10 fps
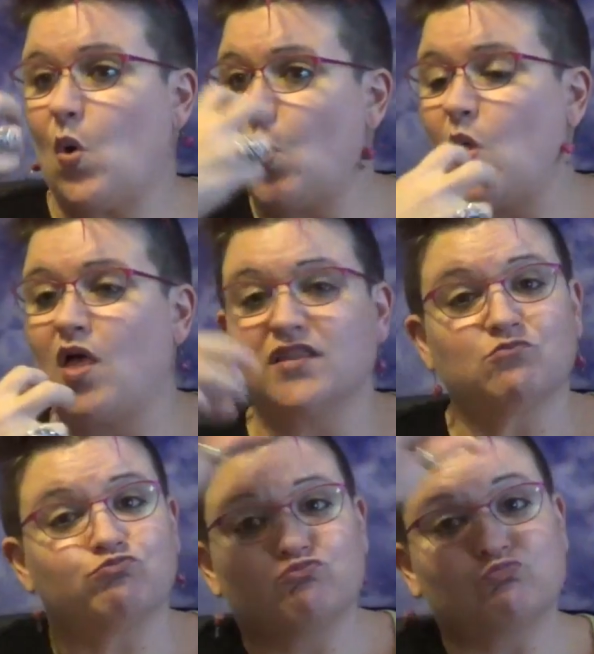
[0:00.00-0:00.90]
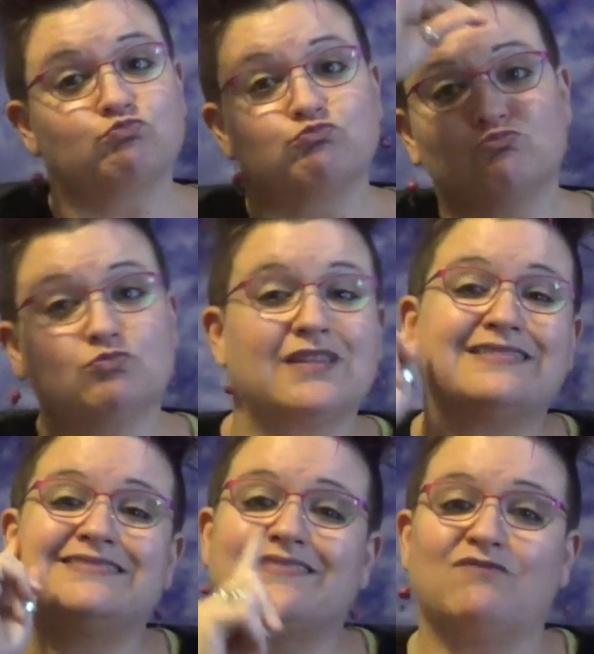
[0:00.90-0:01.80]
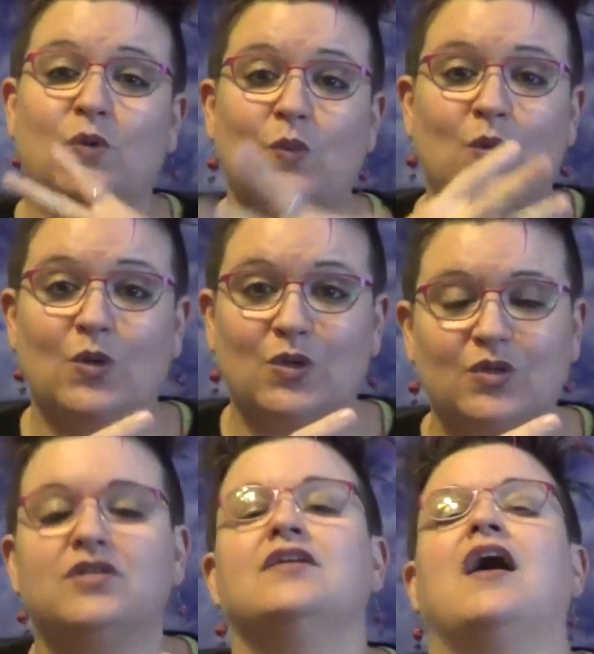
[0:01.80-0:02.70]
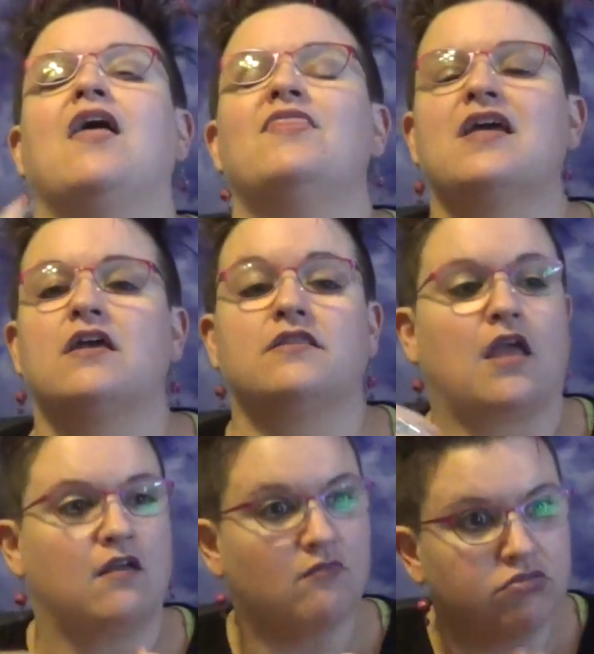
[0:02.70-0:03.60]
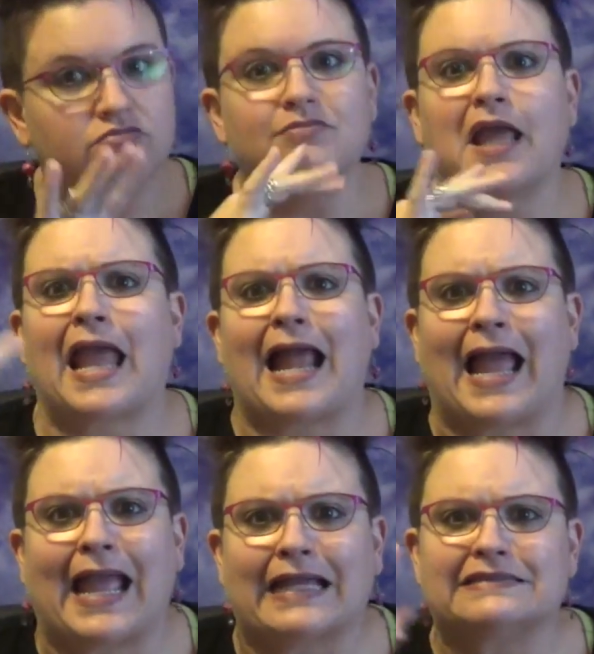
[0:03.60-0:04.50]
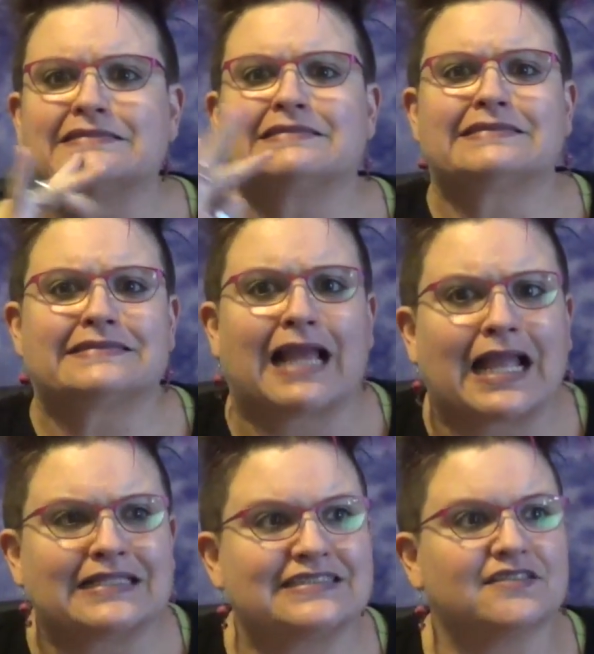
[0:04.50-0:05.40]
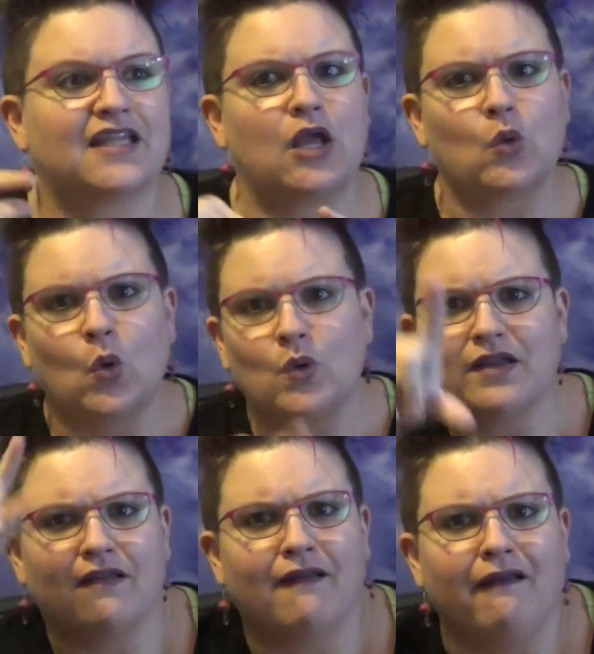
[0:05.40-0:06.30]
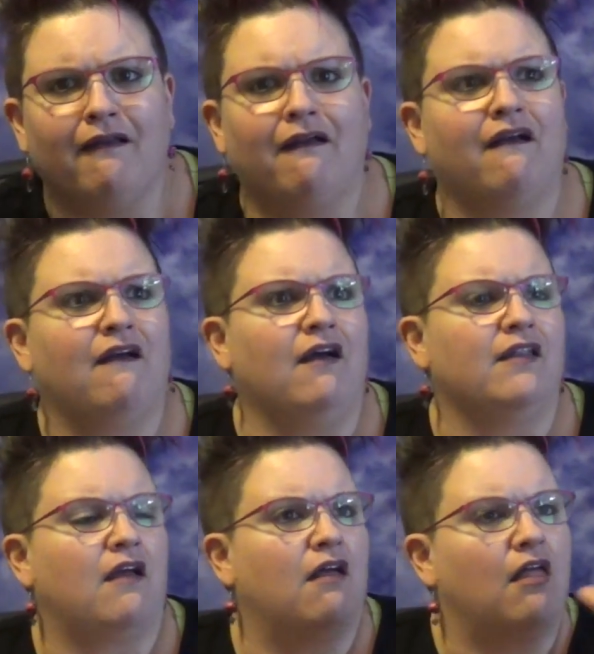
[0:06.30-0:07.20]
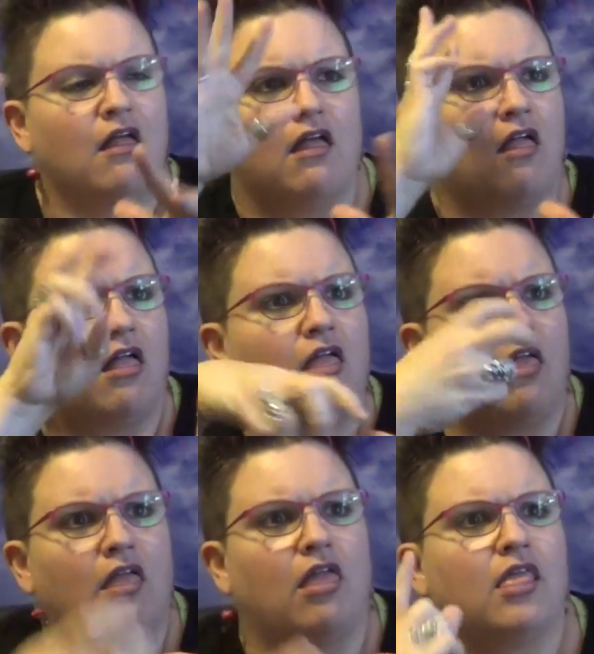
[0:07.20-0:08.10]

And sometimes they're raised in the hearing world and they don't ever get to be a part of the deaf world until they go to college.